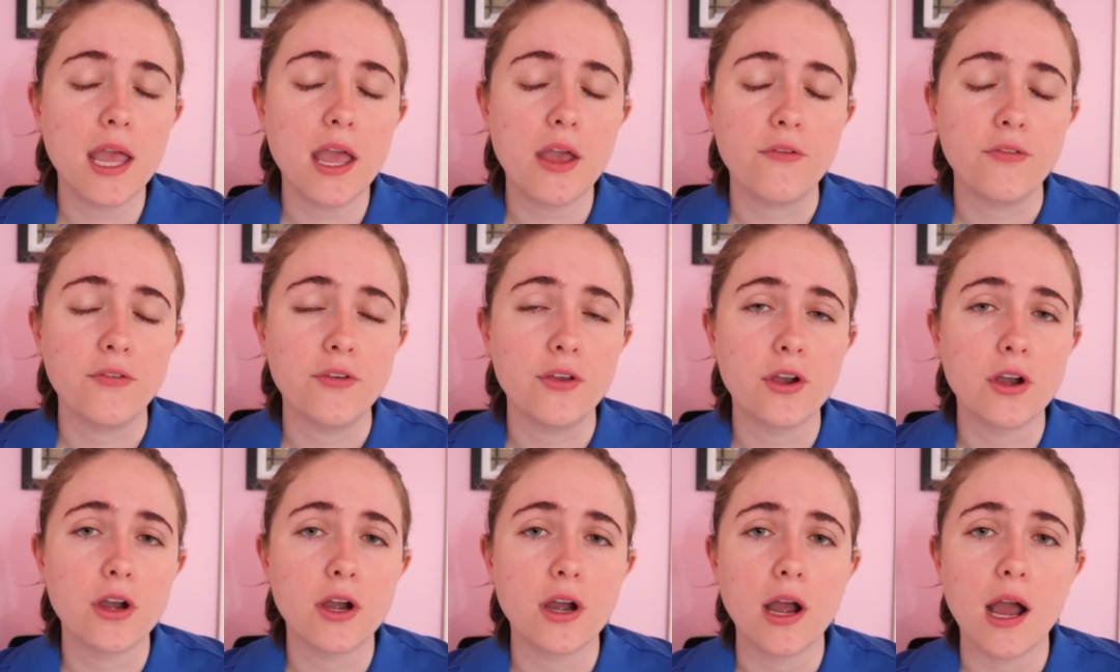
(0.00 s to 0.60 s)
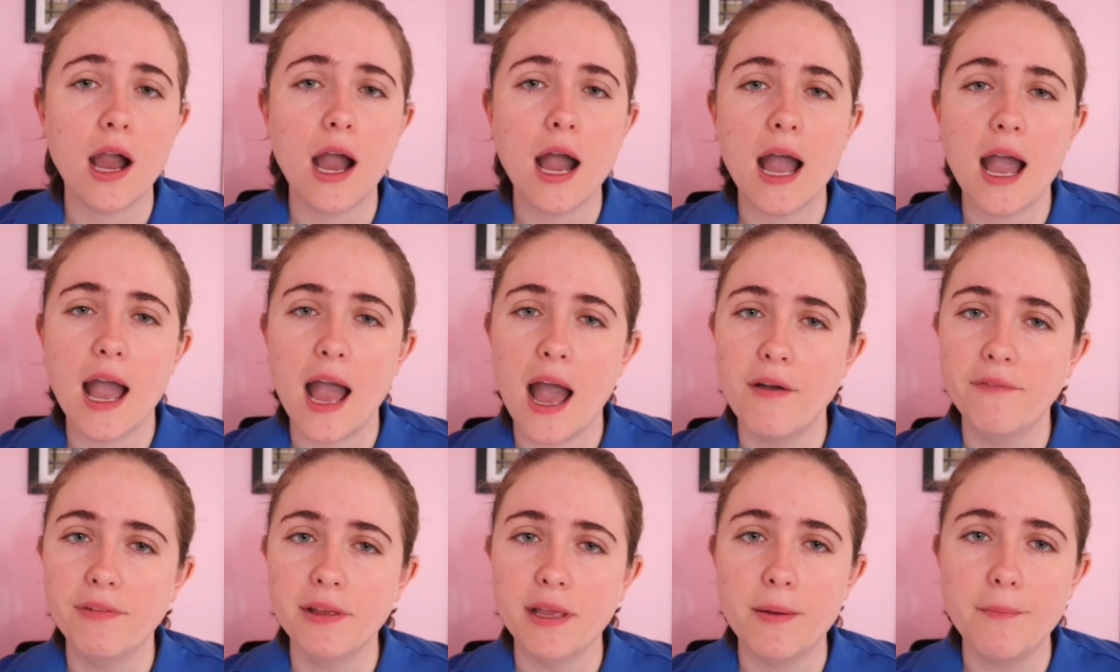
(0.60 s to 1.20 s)
If you're
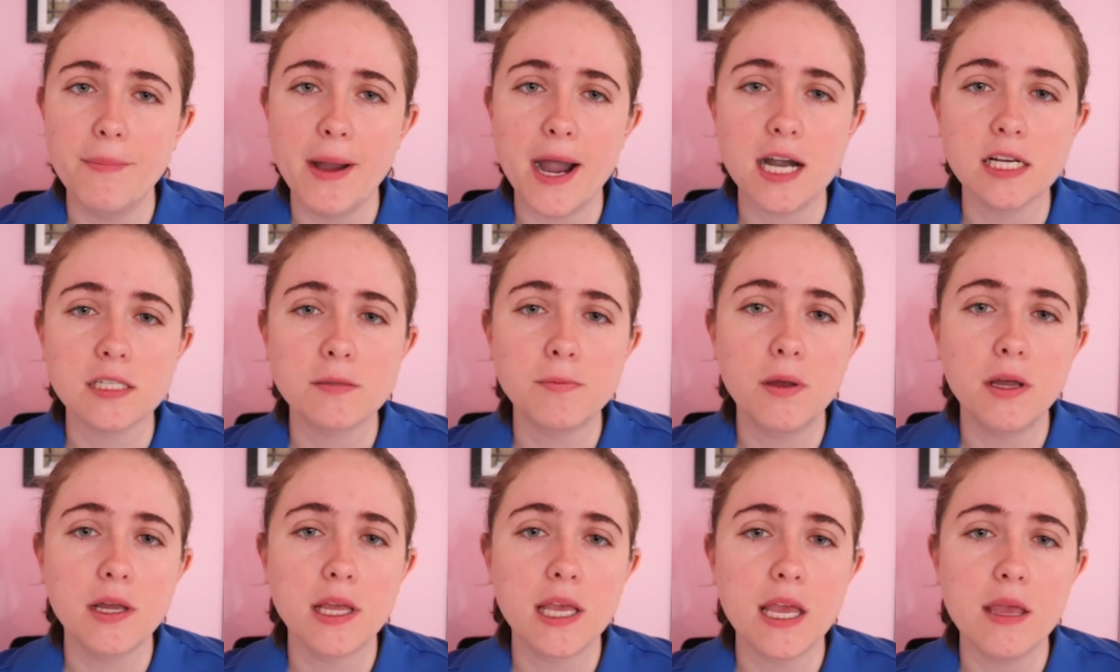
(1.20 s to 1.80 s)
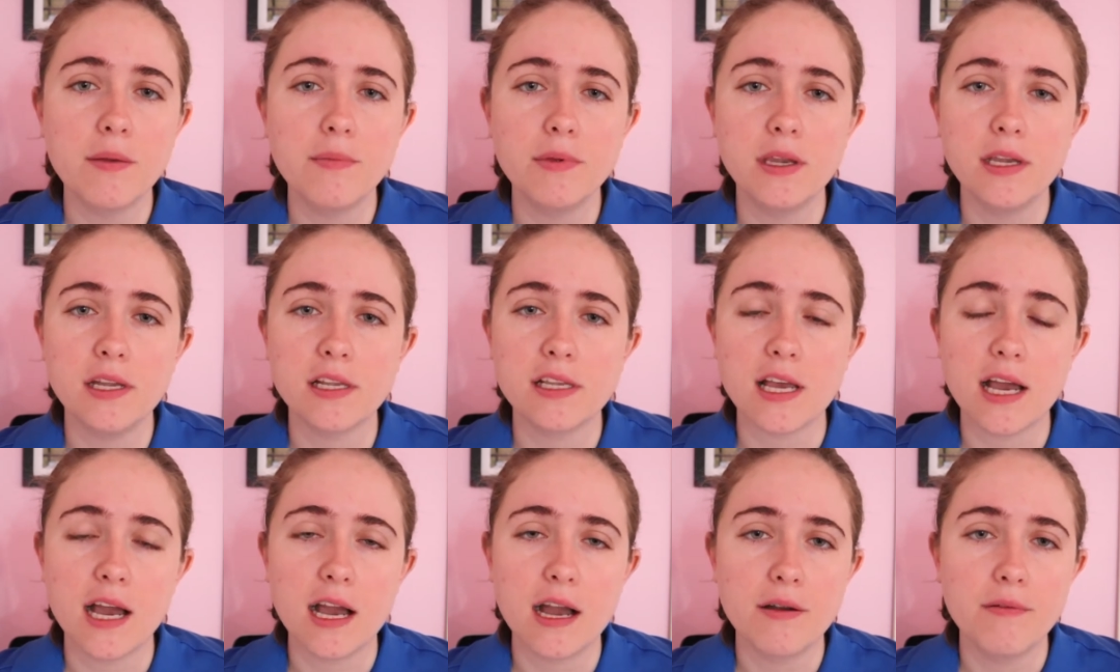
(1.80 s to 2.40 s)
having a basketball game, you
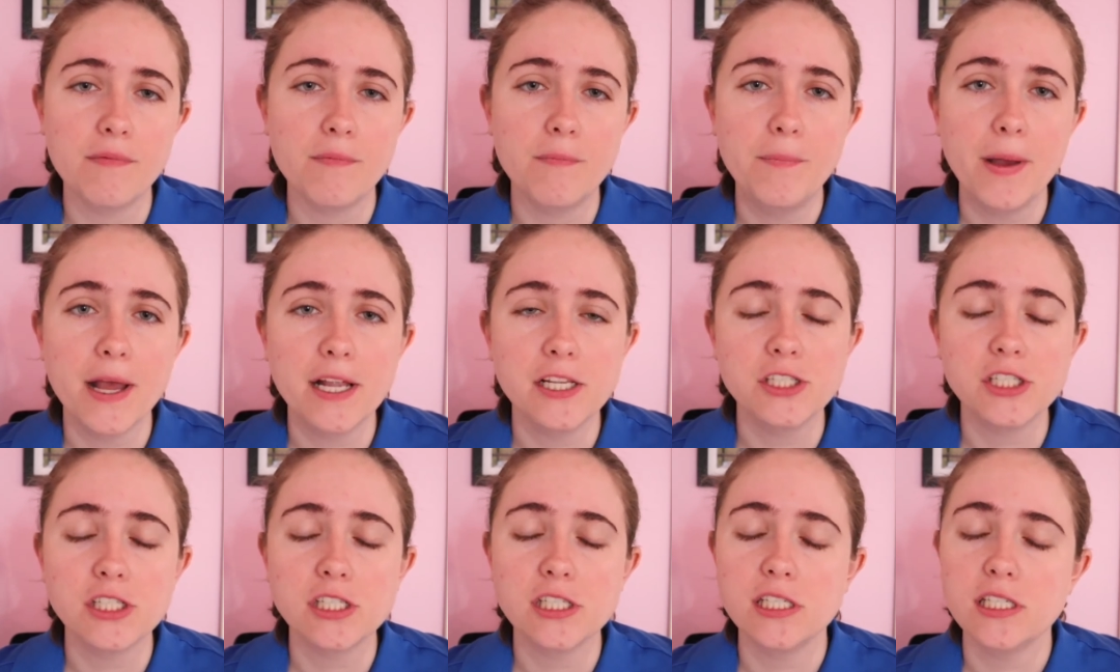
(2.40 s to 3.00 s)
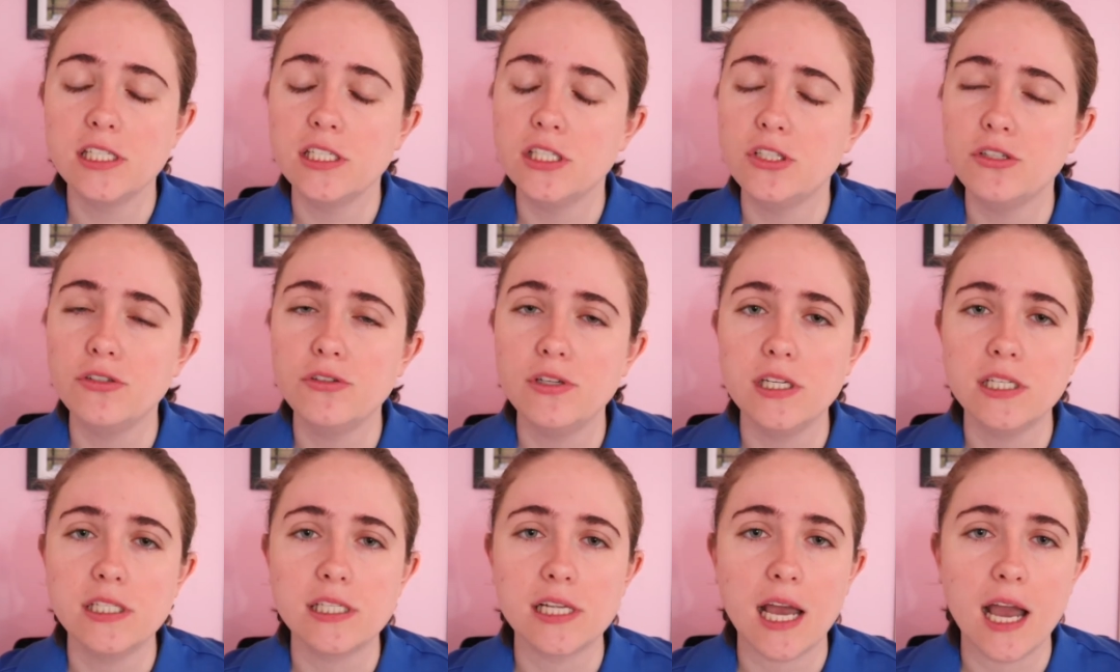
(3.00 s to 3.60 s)
need to have benches, you
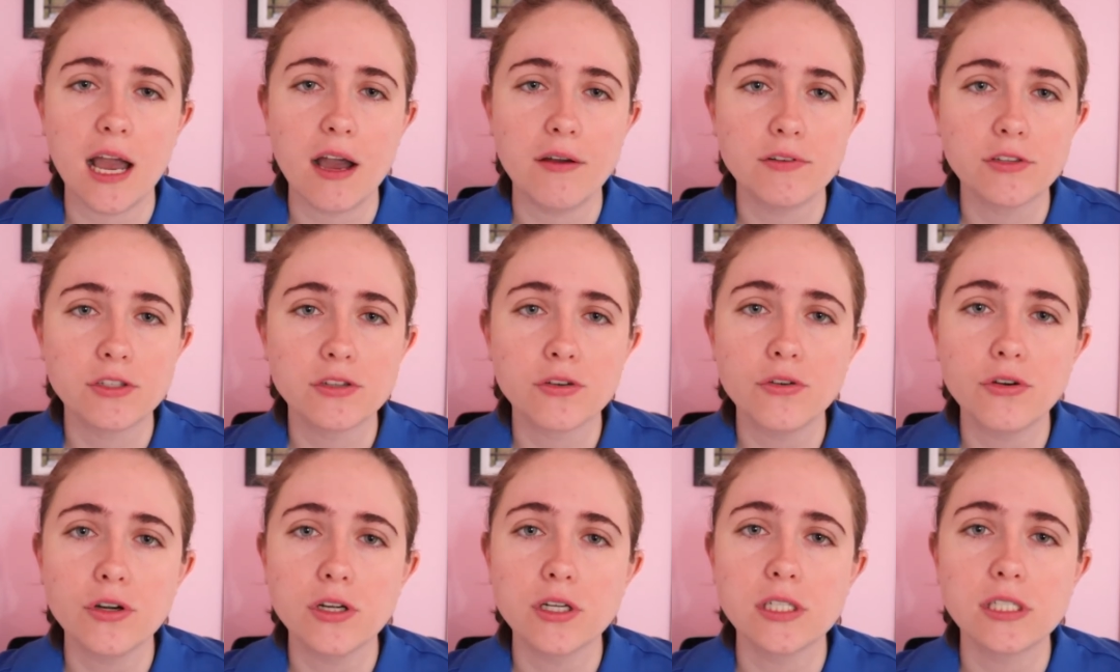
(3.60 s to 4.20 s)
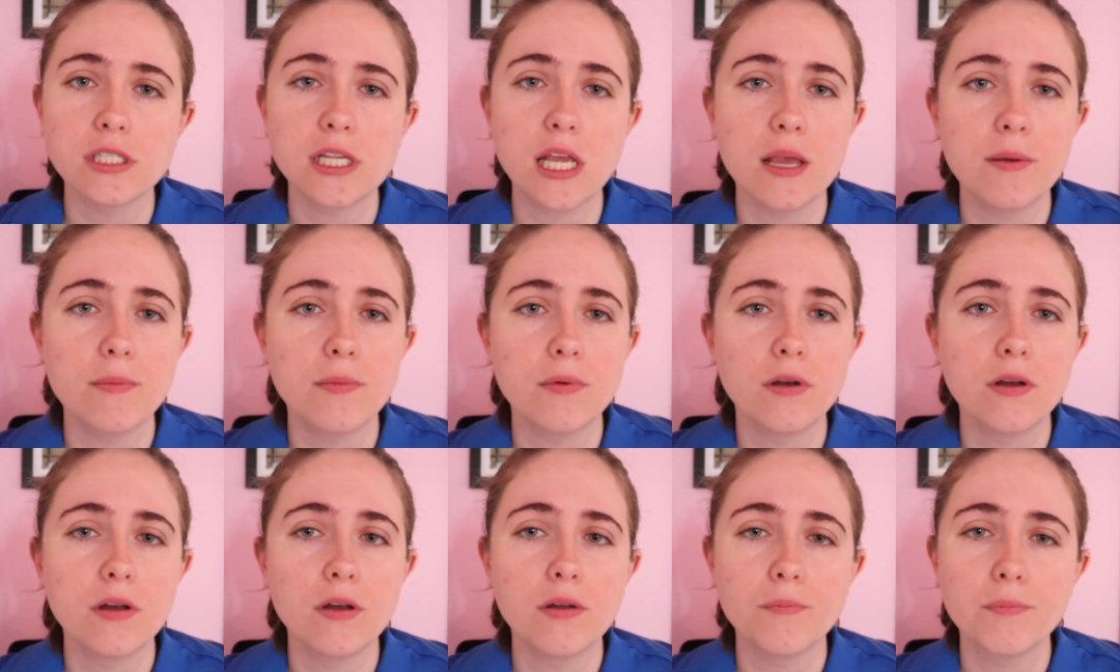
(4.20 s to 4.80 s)
need to have a scorer's
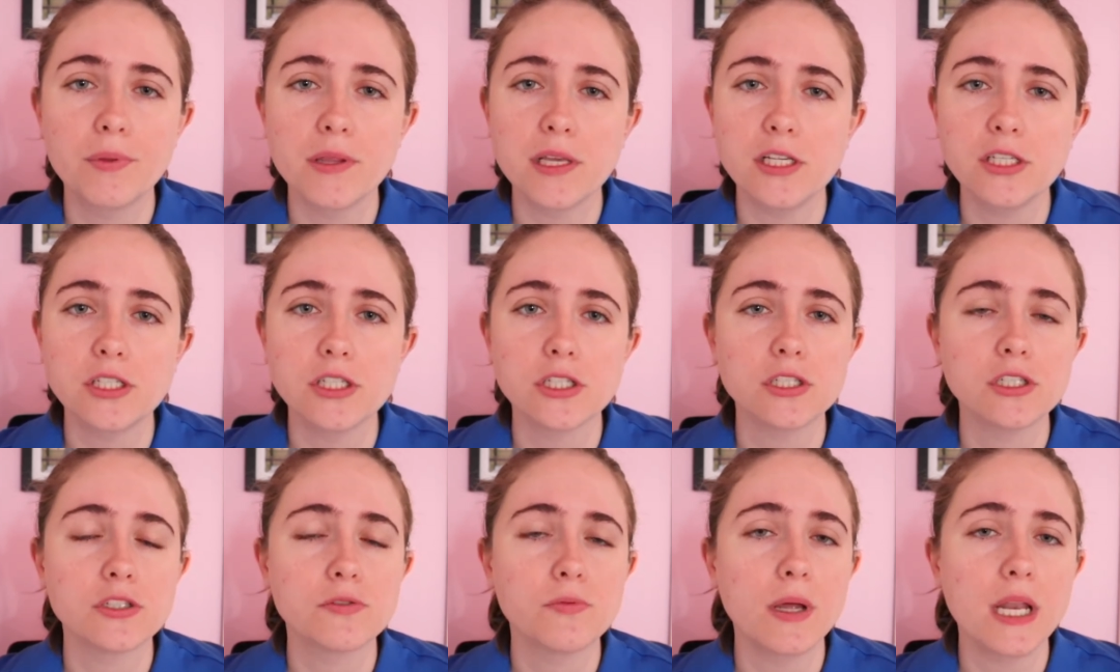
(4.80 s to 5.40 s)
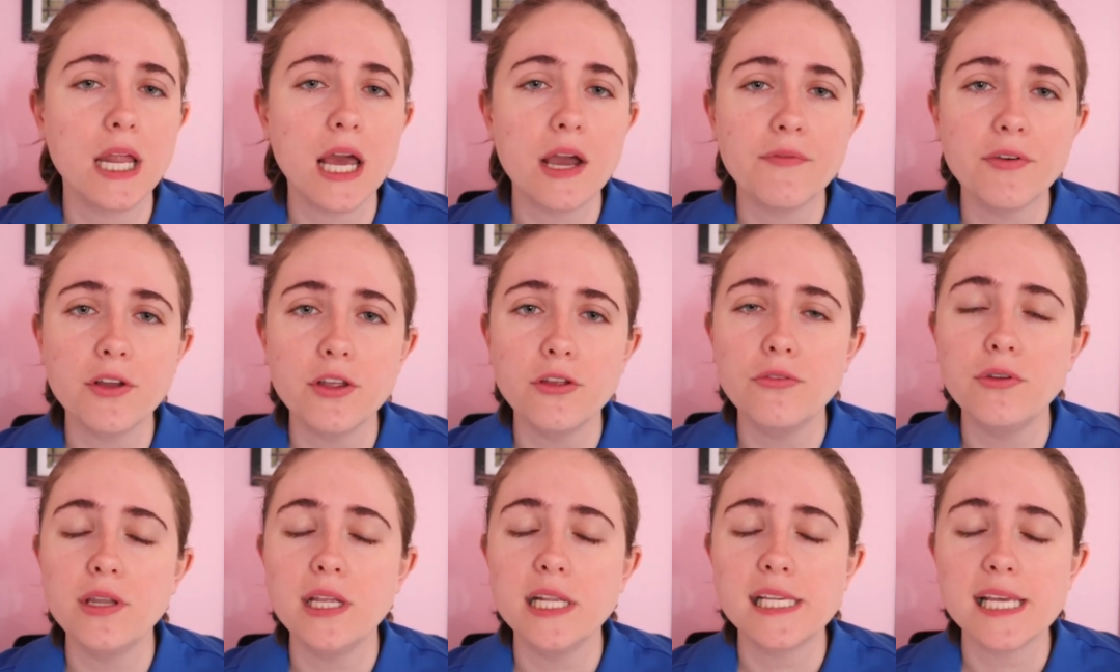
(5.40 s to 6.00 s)
table, bleachers, whatever
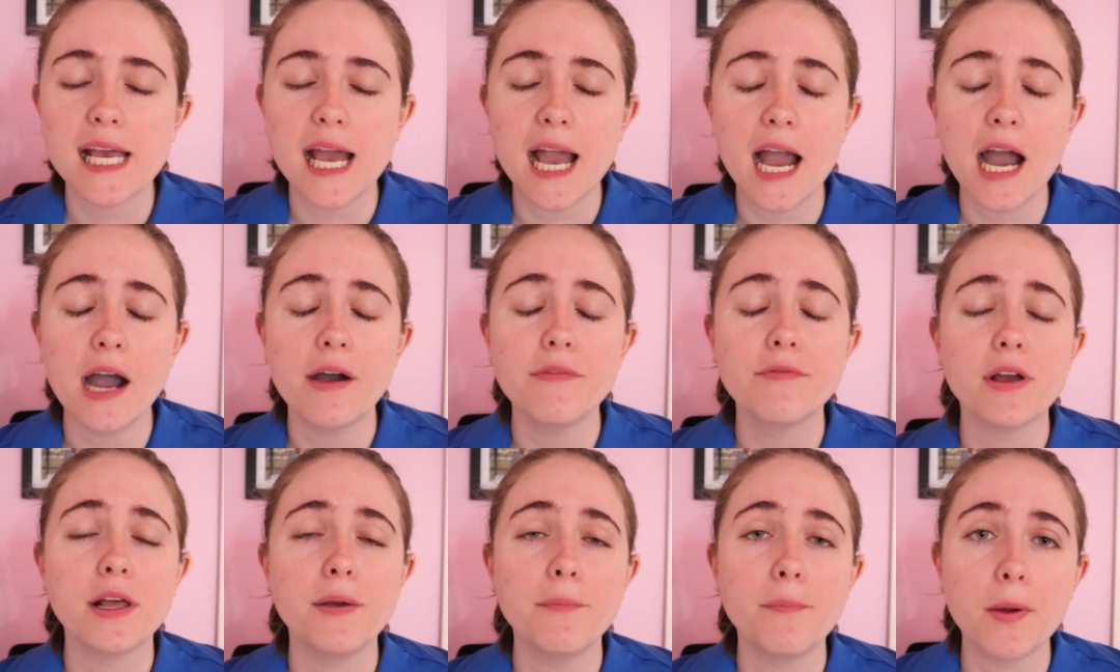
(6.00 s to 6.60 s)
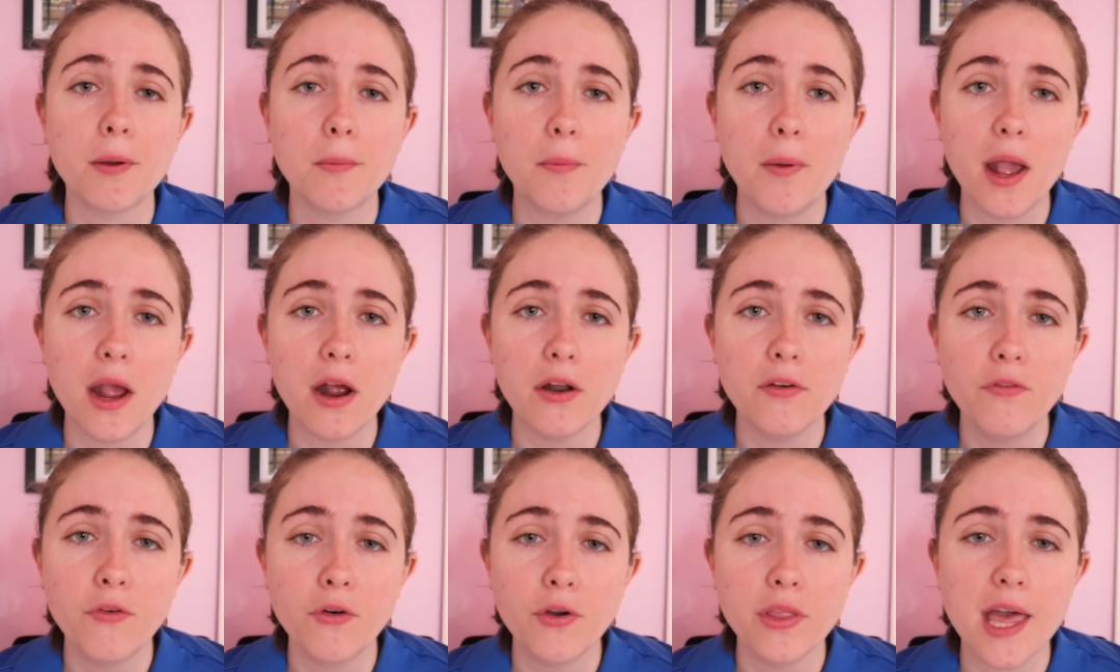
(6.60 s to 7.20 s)
you need to have
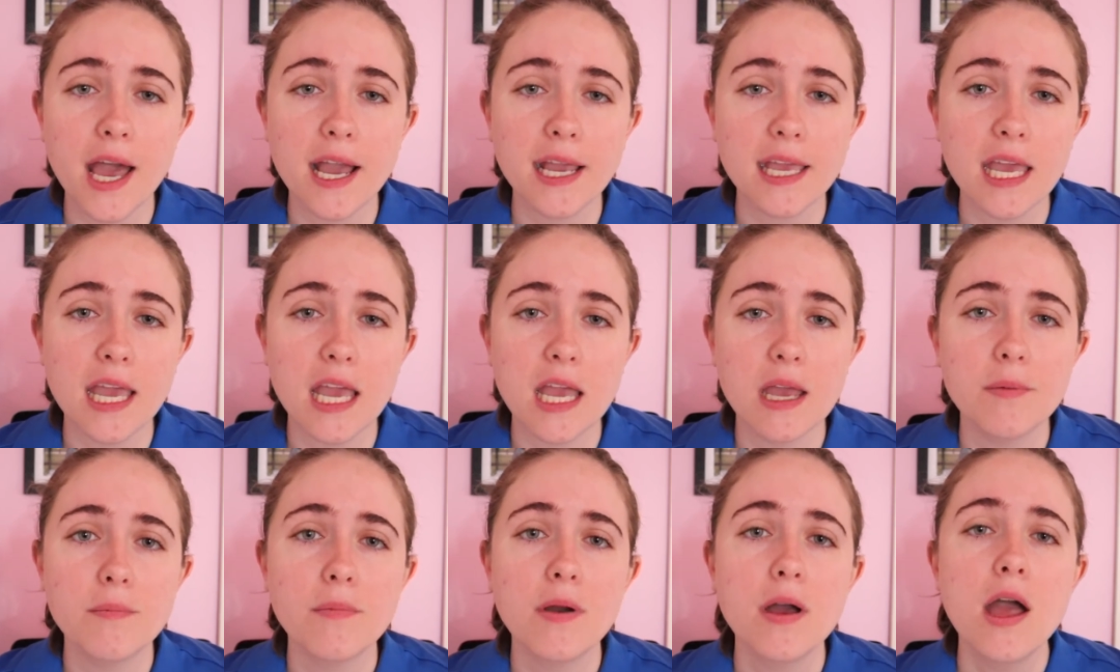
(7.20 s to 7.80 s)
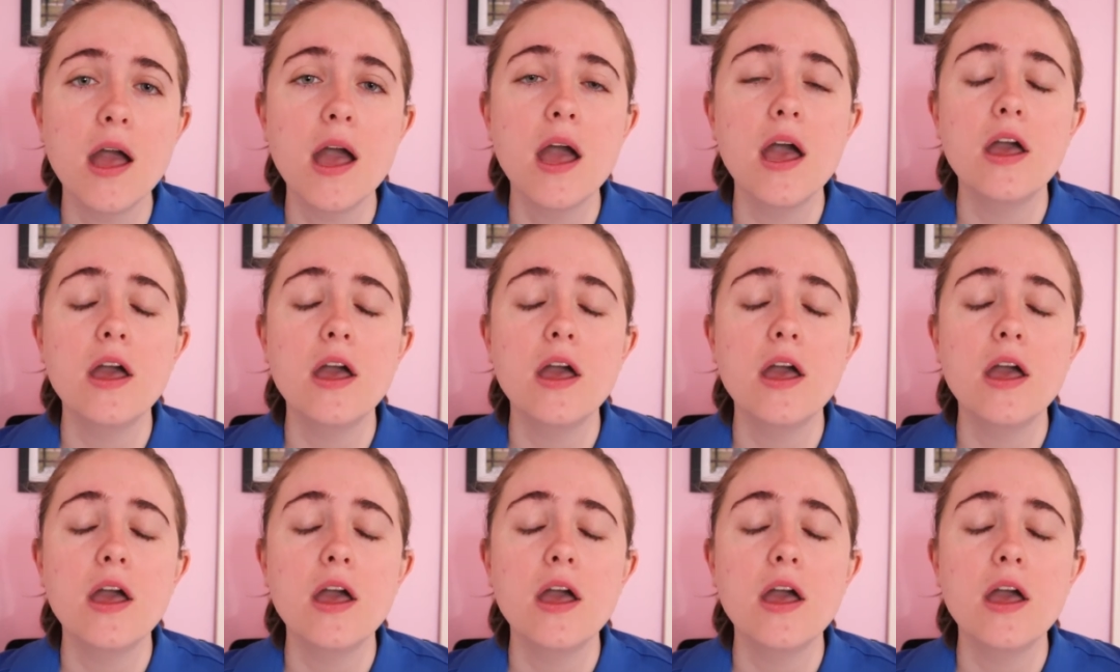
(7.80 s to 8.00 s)
prepared for that game,